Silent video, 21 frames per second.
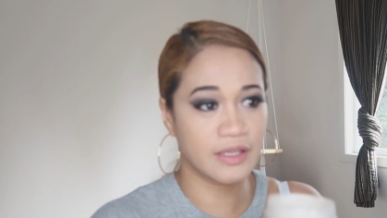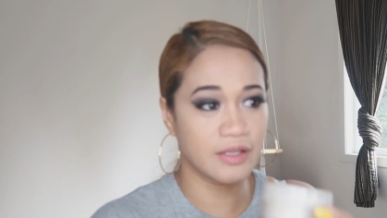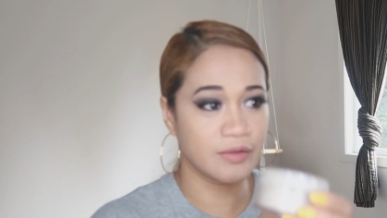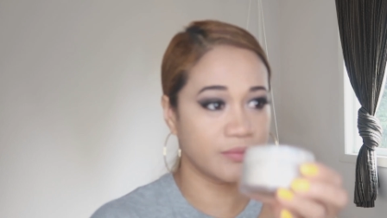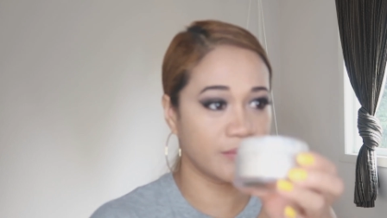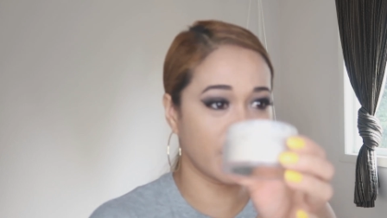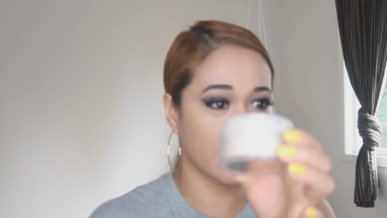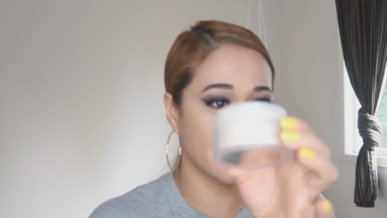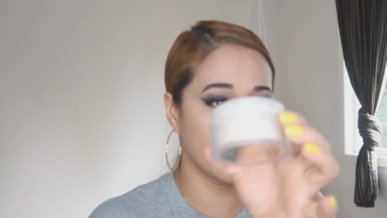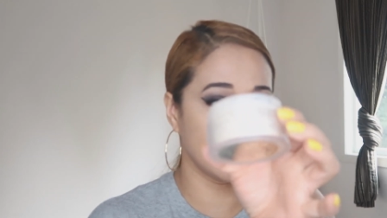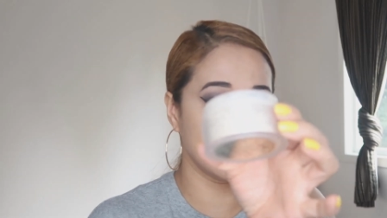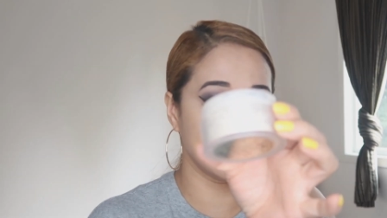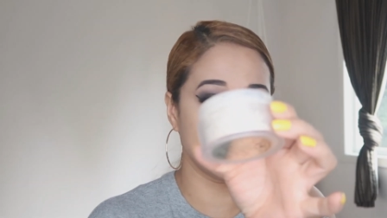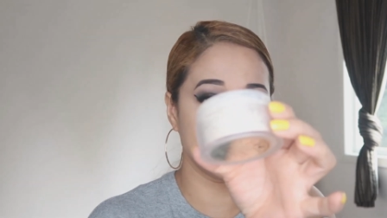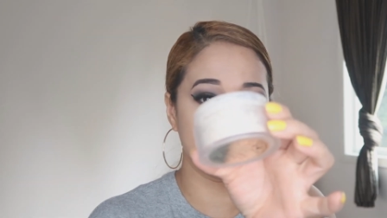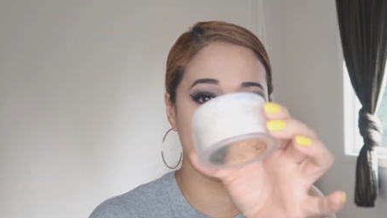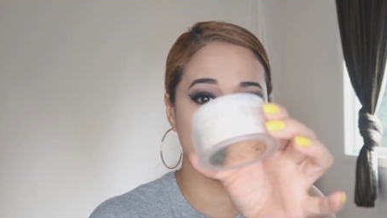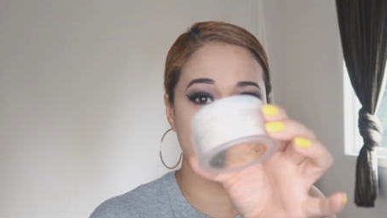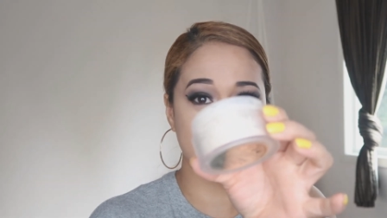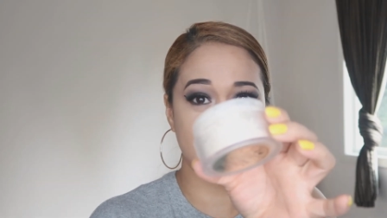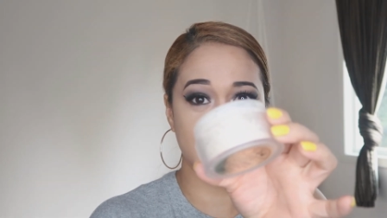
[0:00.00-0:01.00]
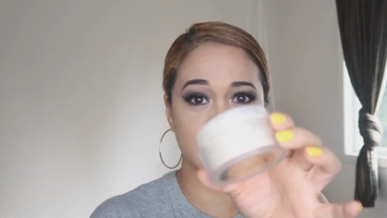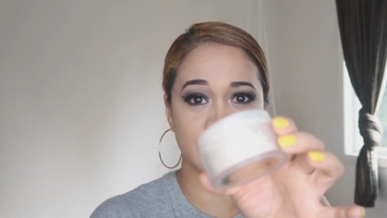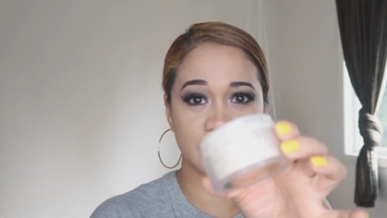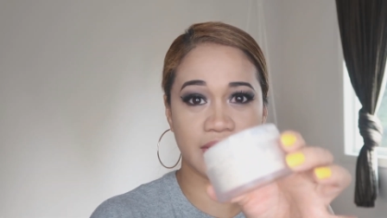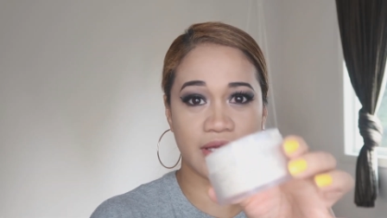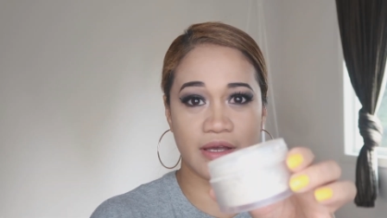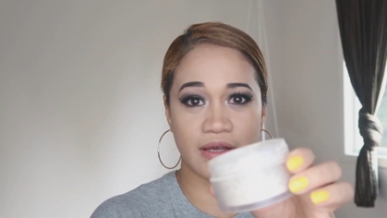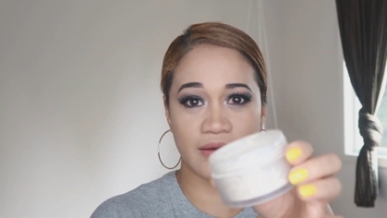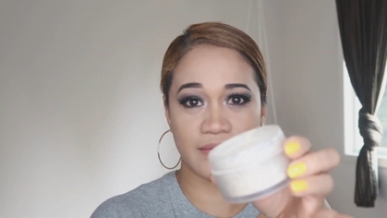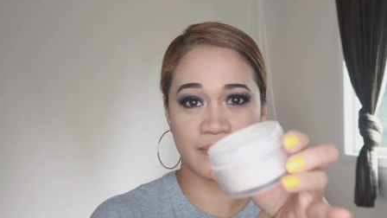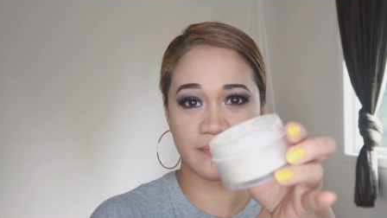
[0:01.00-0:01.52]
and I'm adding some of
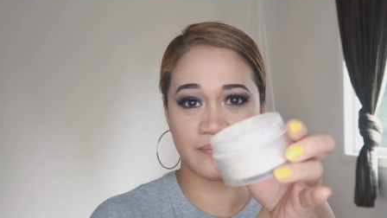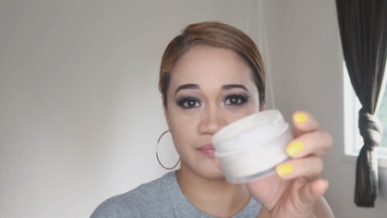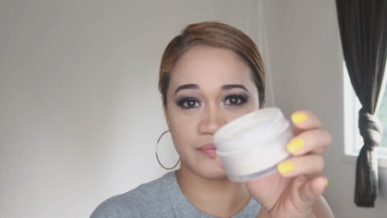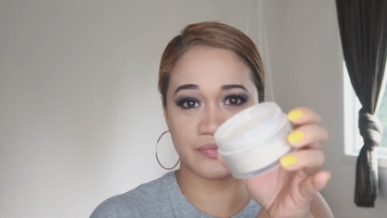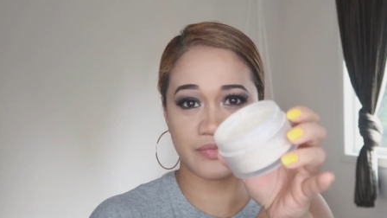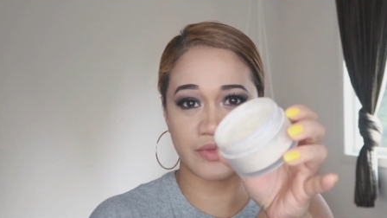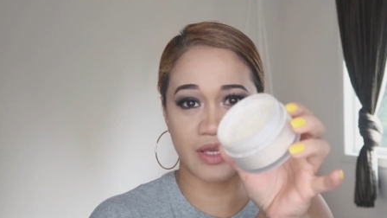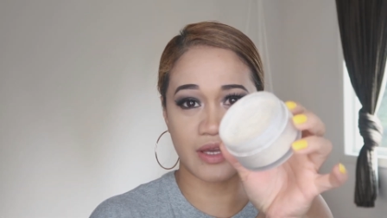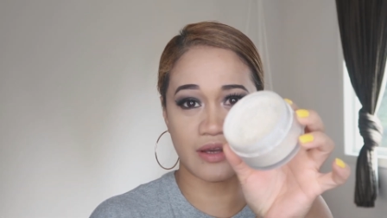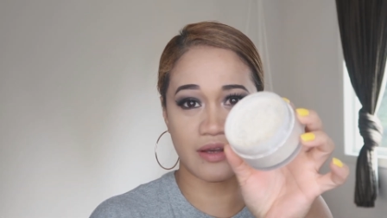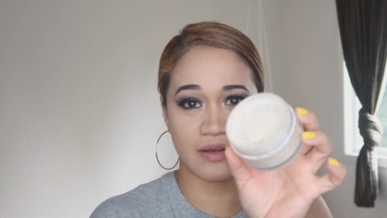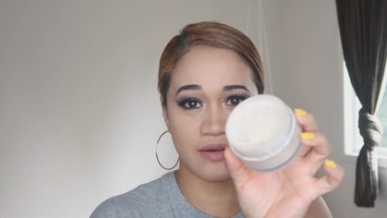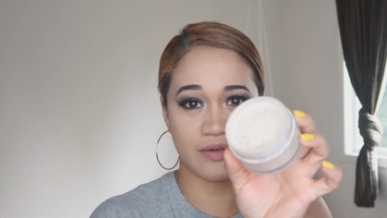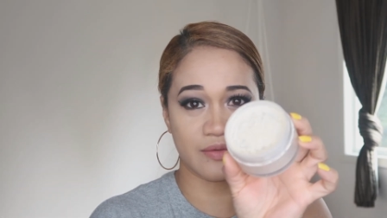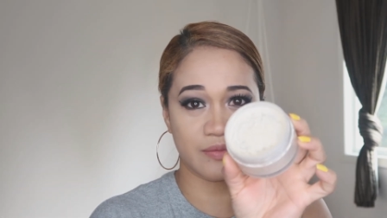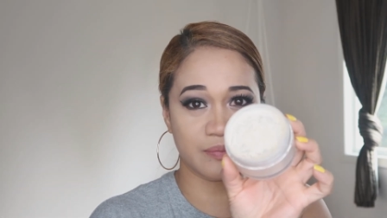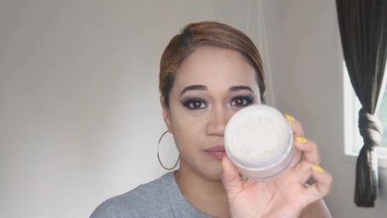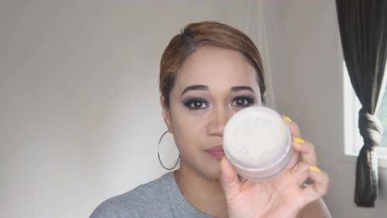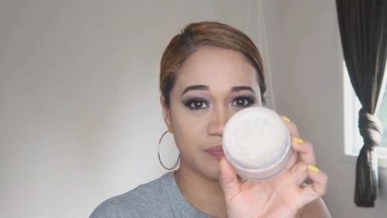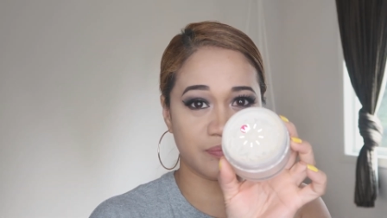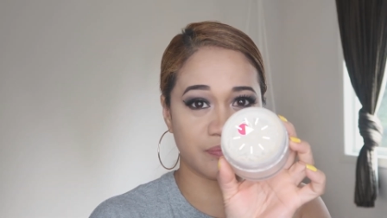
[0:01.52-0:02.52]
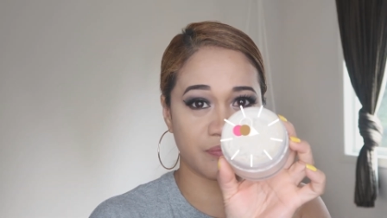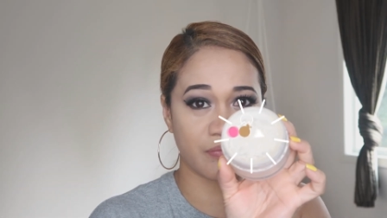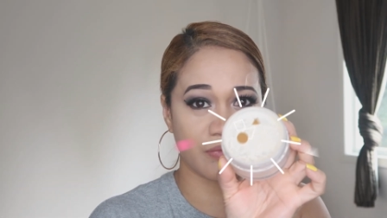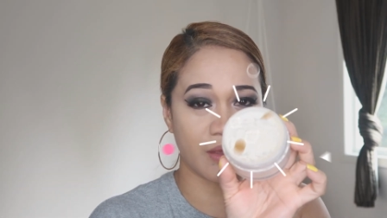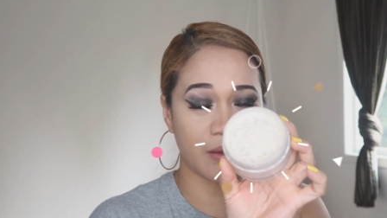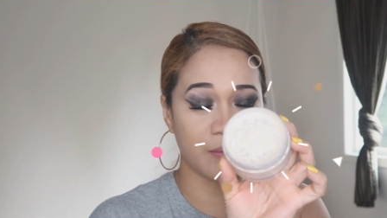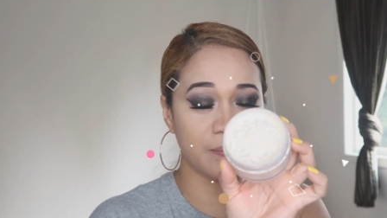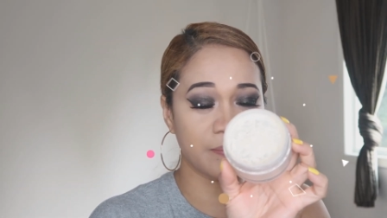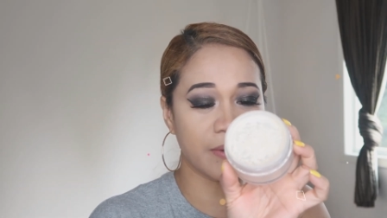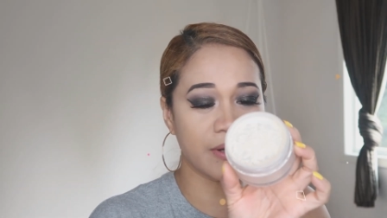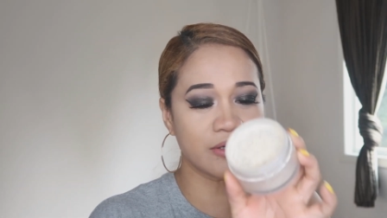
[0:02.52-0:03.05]
that um,
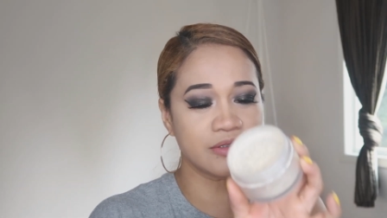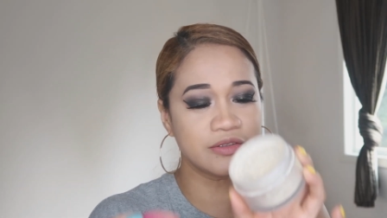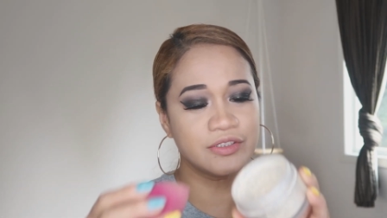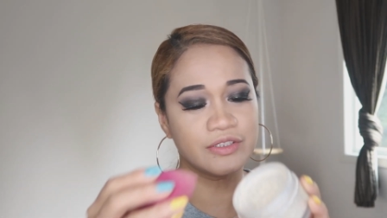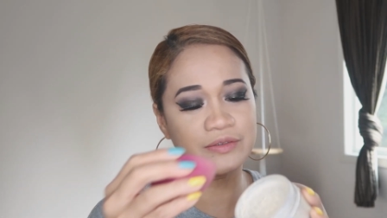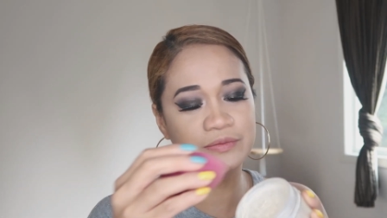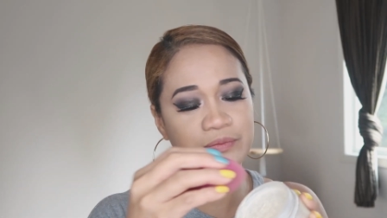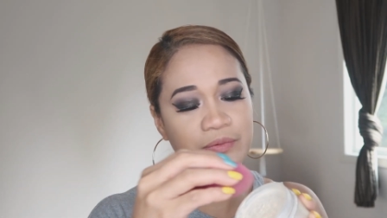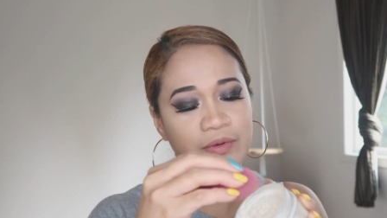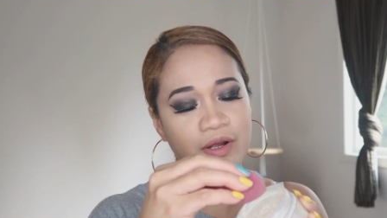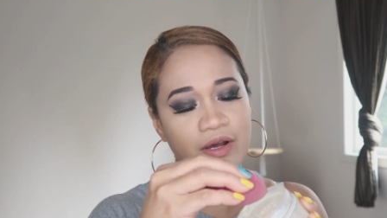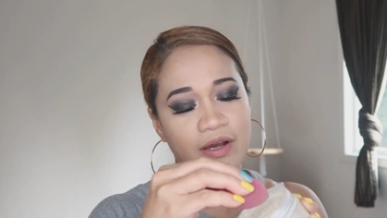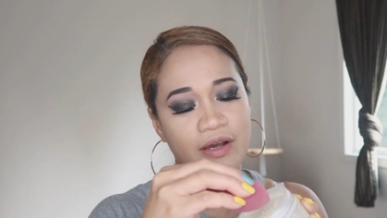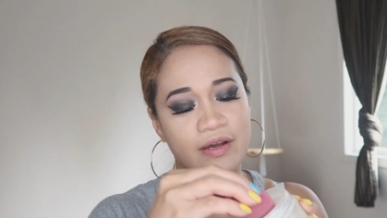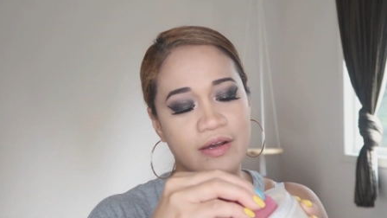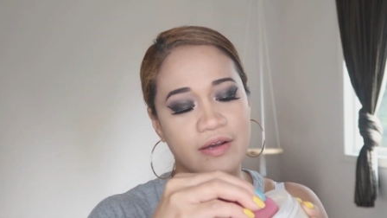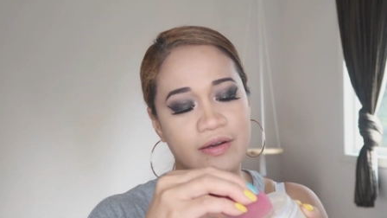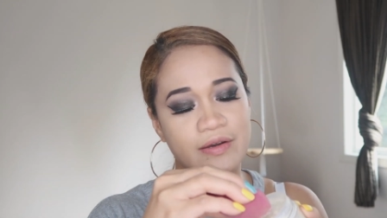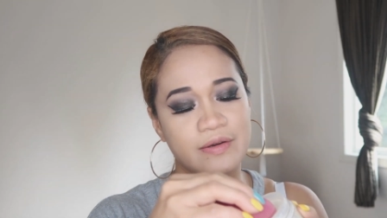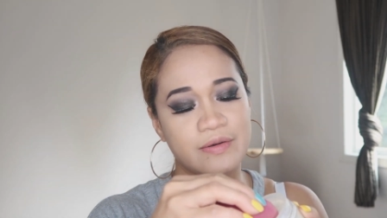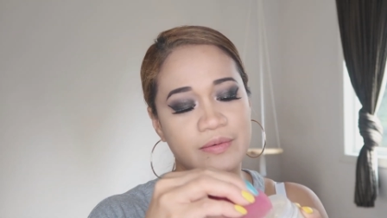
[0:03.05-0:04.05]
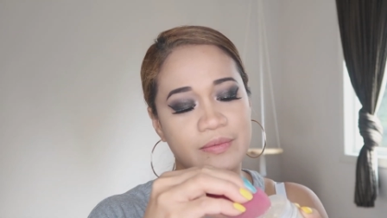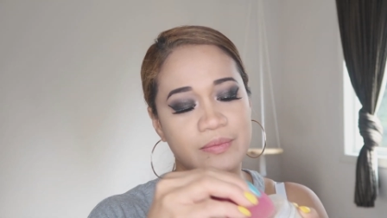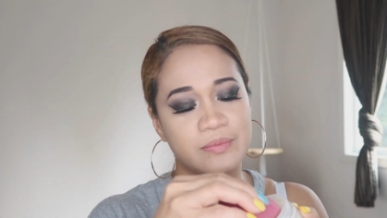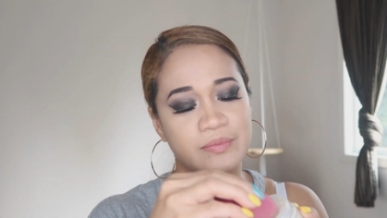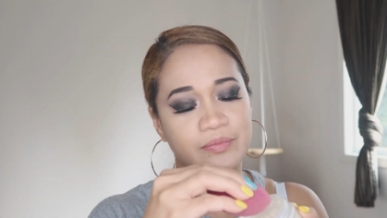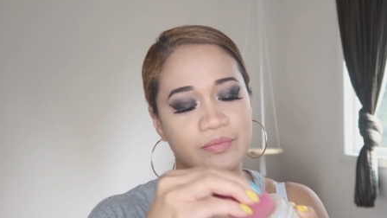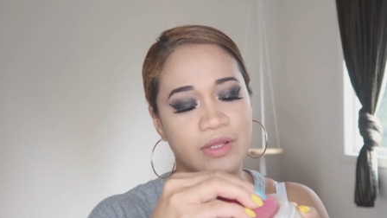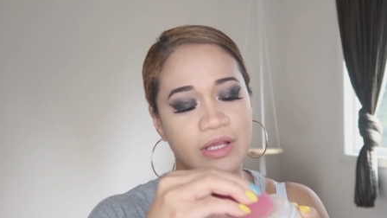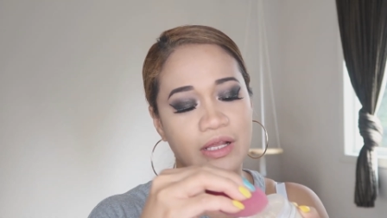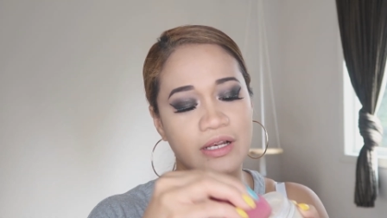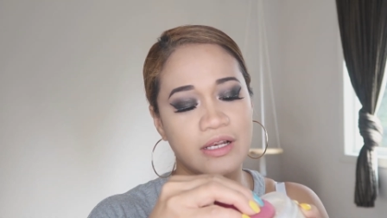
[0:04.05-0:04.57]
powder
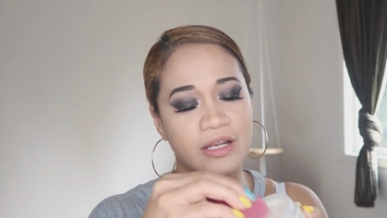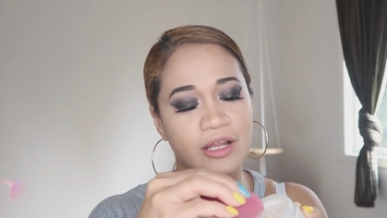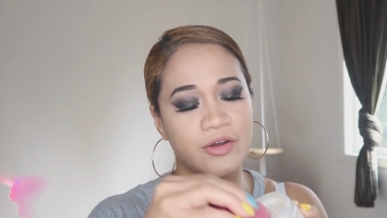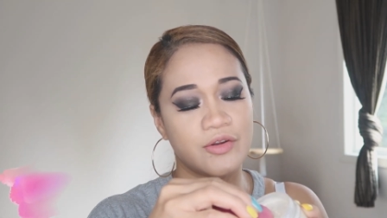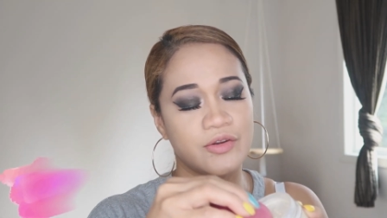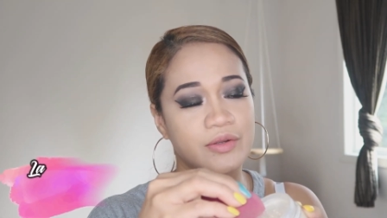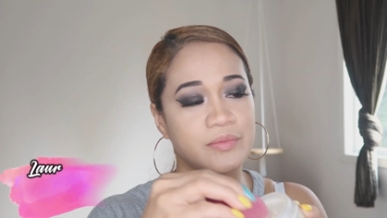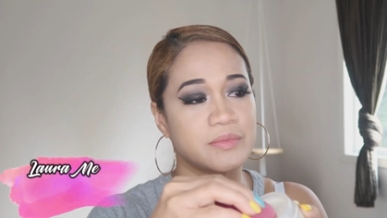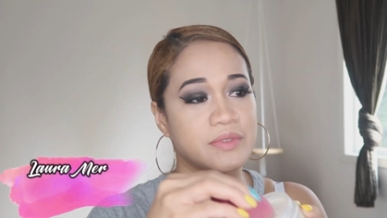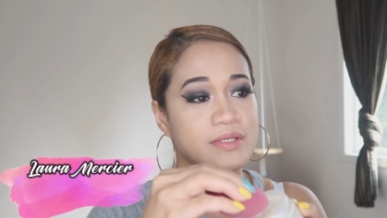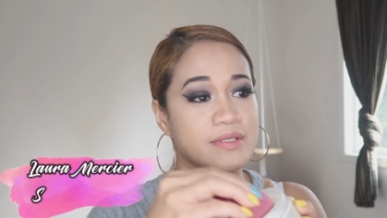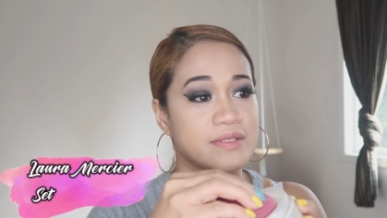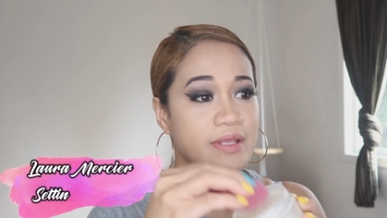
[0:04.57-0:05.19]
from Laura